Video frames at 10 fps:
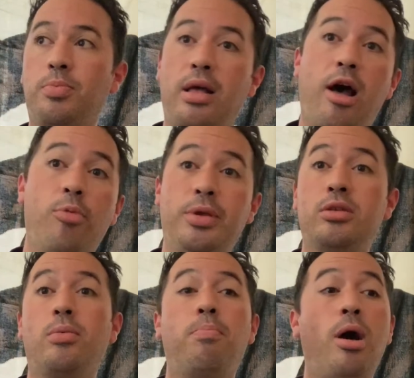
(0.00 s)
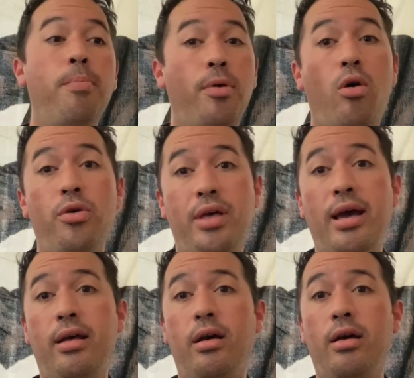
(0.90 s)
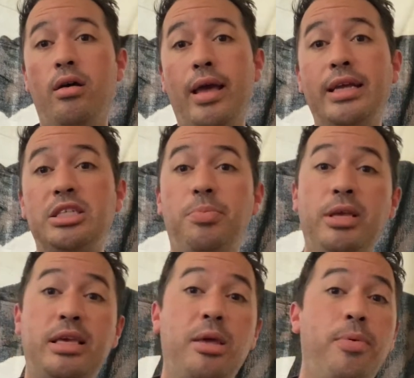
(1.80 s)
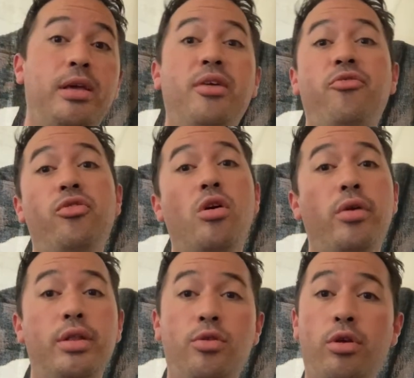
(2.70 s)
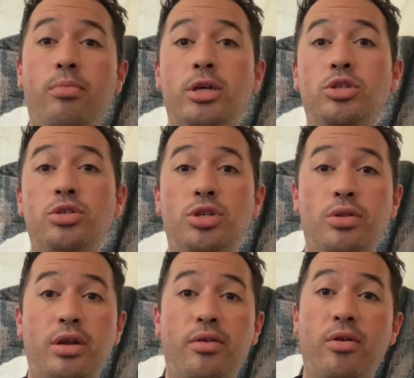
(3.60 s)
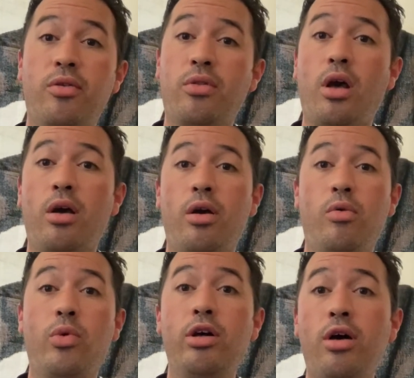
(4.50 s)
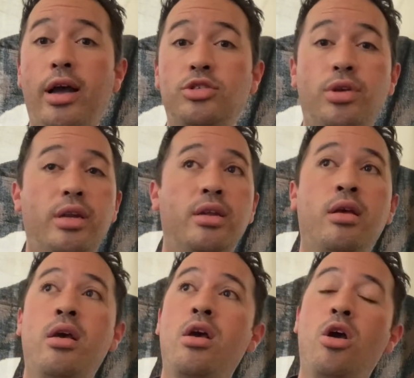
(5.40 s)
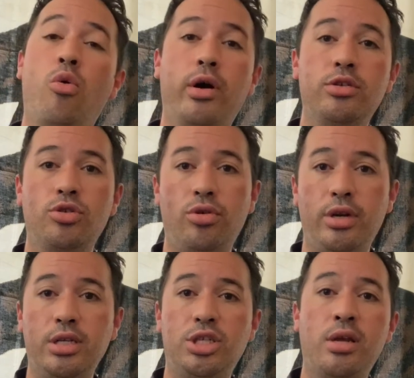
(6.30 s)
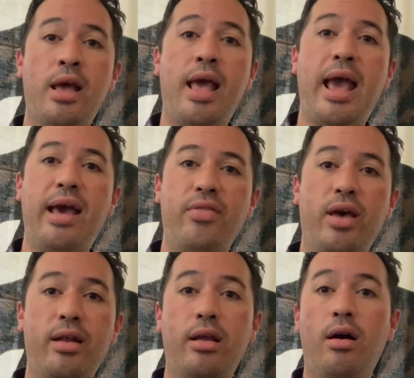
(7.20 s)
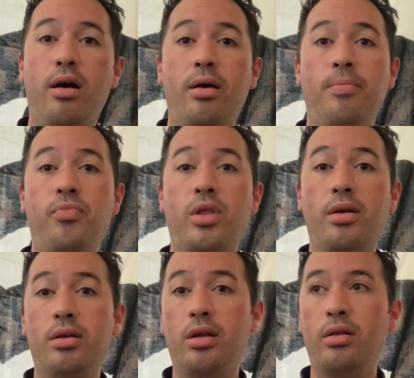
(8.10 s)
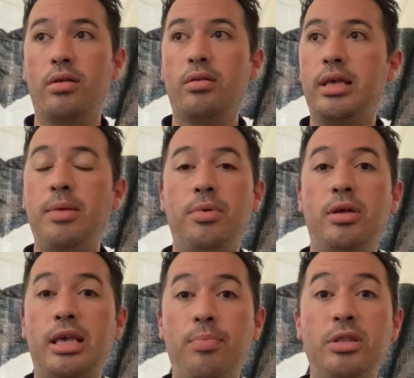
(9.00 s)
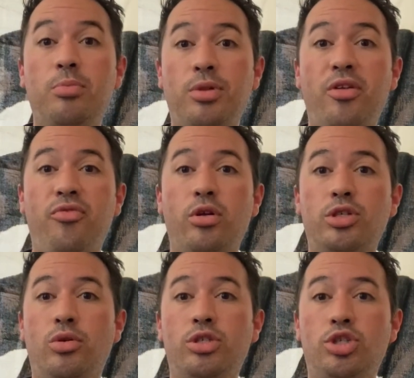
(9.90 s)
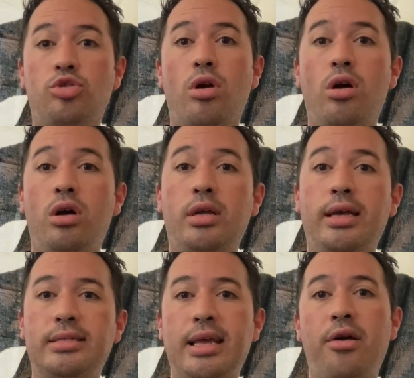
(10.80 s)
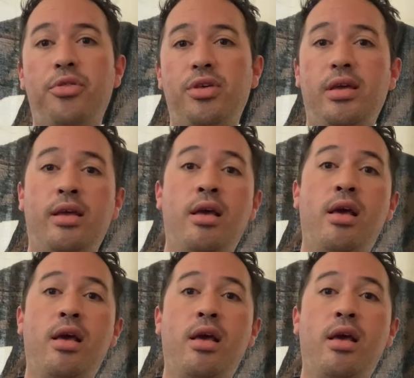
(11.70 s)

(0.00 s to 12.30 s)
helping pump all that ATP, keeping it flowing through your muscles so they're well hydrated, well nourished, and then keeping the blood flow so it's strong, it's healthy,